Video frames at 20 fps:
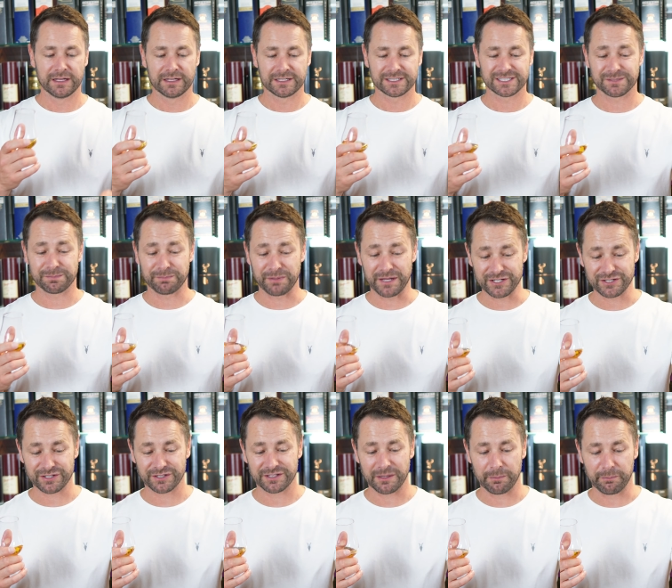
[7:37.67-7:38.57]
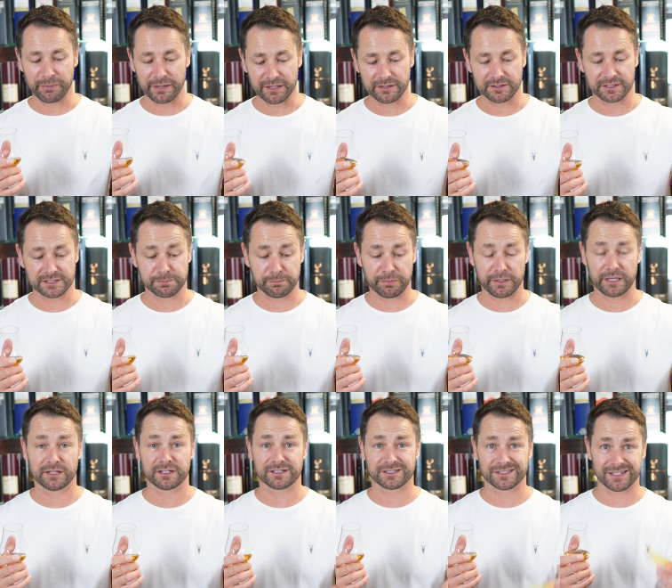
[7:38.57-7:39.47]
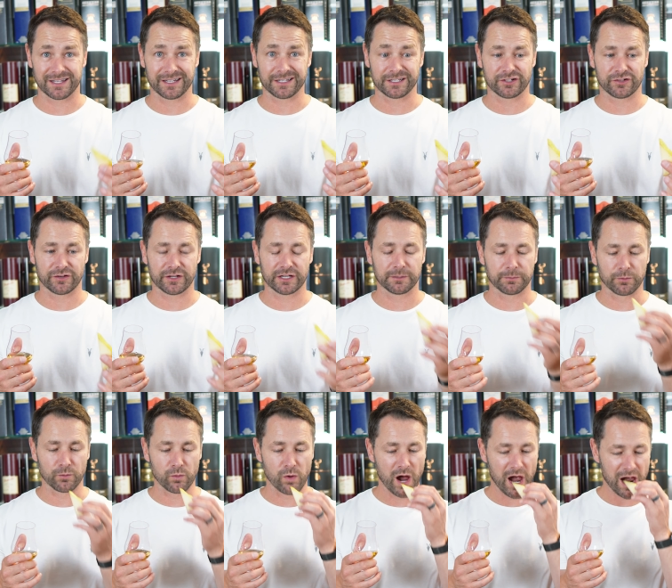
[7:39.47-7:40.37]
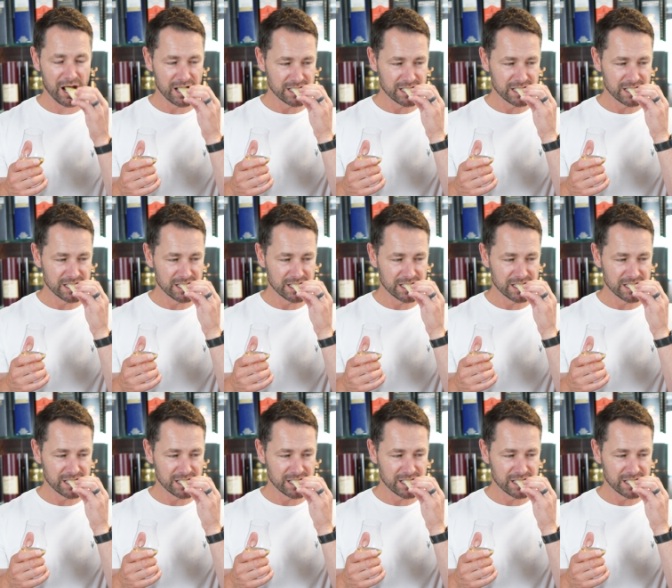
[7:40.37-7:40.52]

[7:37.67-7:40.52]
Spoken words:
especially the pear. This pear is incredible.